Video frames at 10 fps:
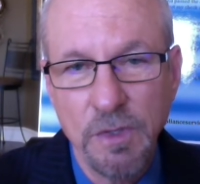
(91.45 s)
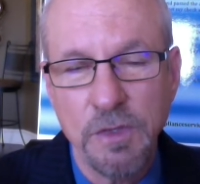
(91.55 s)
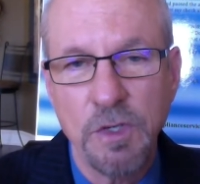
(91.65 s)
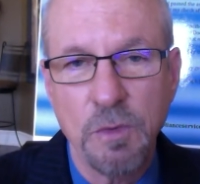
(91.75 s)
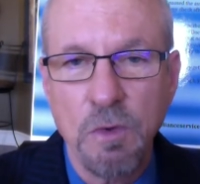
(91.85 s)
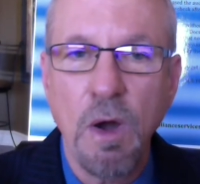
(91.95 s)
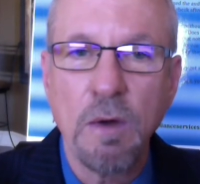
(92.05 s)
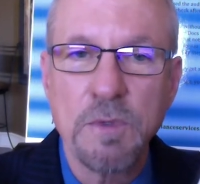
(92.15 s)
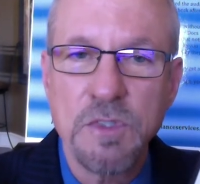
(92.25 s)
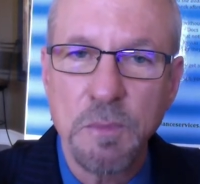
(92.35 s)
that are
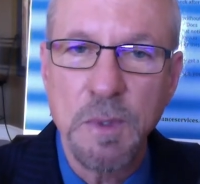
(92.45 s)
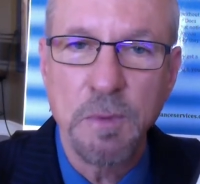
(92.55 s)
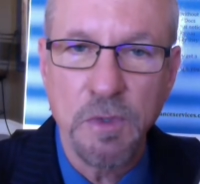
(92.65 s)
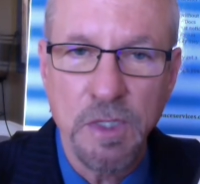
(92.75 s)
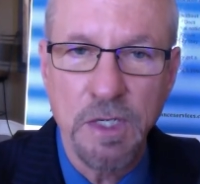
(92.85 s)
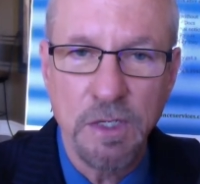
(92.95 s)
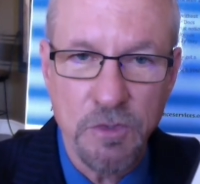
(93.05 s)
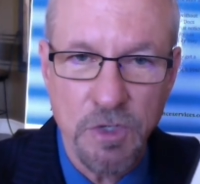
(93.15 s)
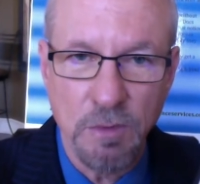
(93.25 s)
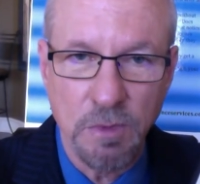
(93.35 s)
requirements that people are getting in
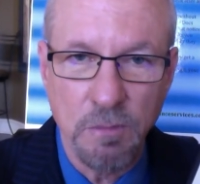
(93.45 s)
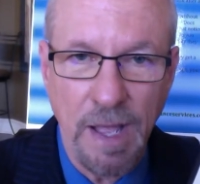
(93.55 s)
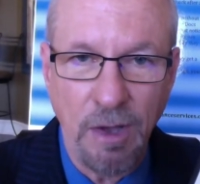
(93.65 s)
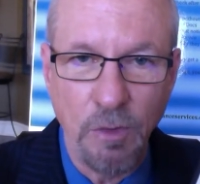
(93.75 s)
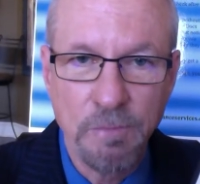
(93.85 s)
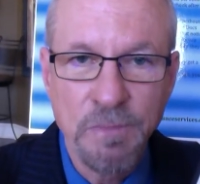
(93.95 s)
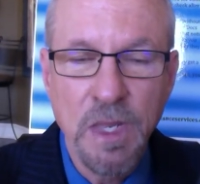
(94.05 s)
trouble about.